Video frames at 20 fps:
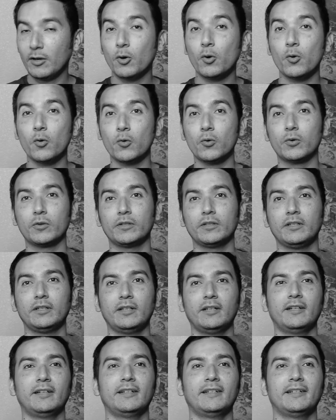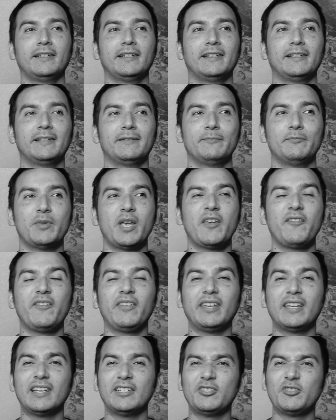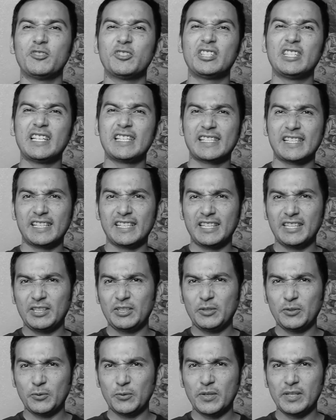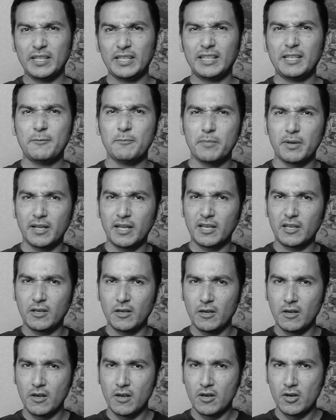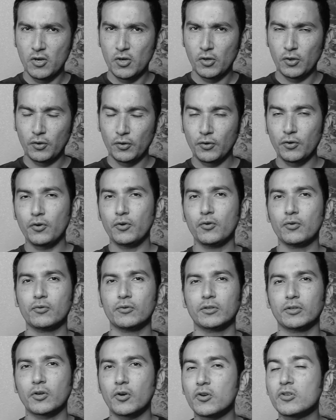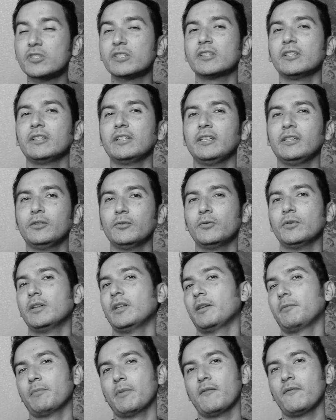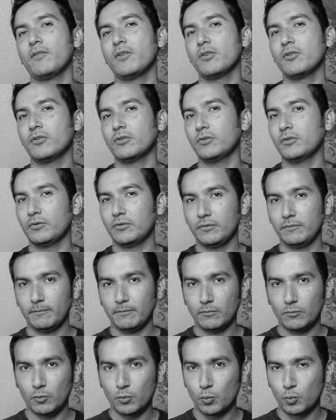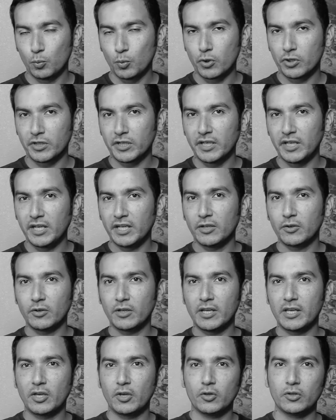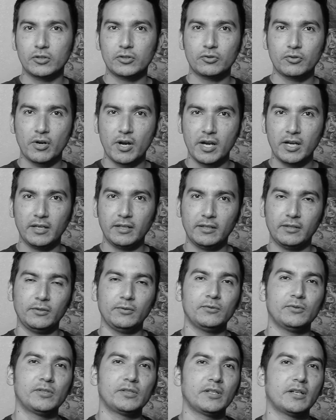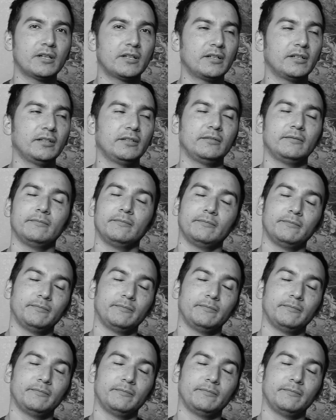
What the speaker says: Or maybe not just necessarily do anything, but like you're constantly doing, like maybe you're working or like you're trying to start